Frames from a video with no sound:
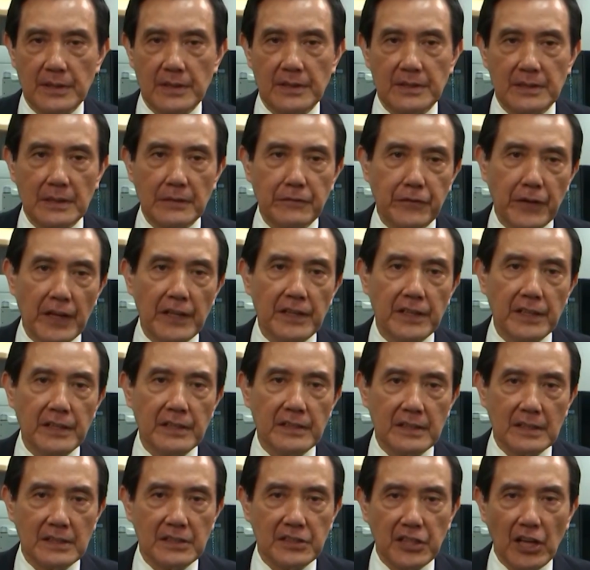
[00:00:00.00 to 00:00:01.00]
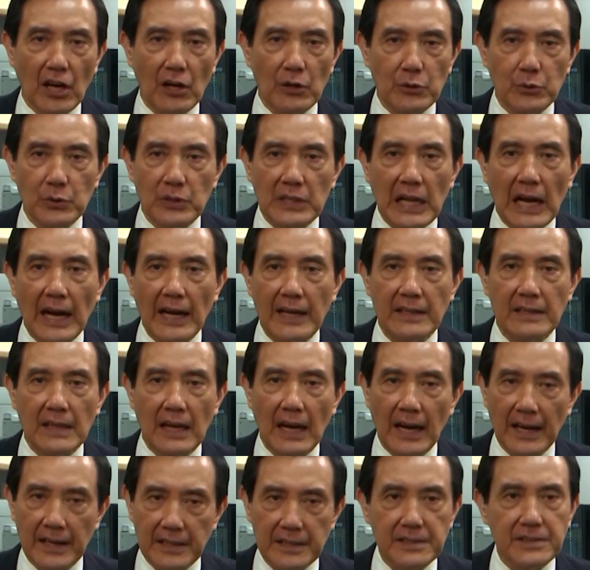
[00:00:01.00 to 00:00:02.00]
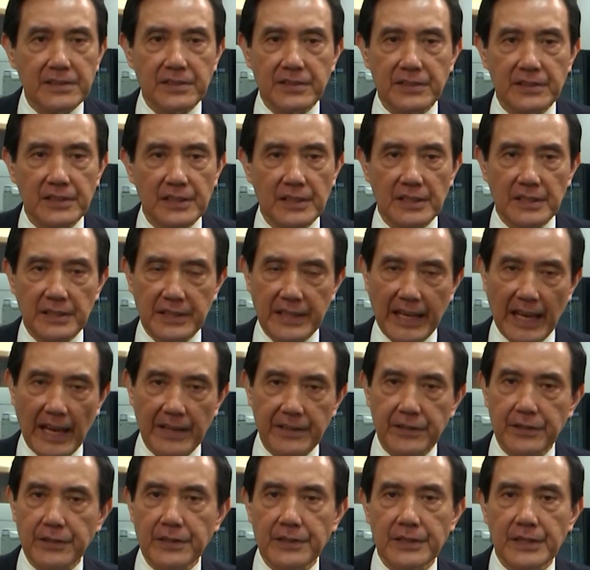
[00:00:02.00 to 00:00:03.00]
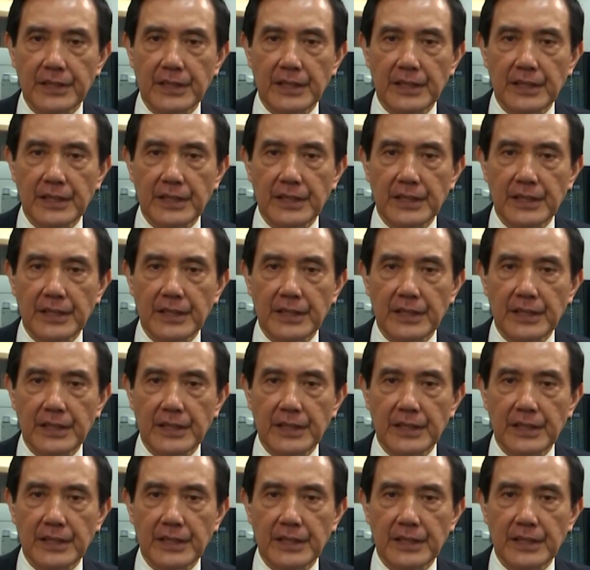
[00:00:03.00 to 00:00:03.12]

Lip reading: defending the Diaoyu Islands together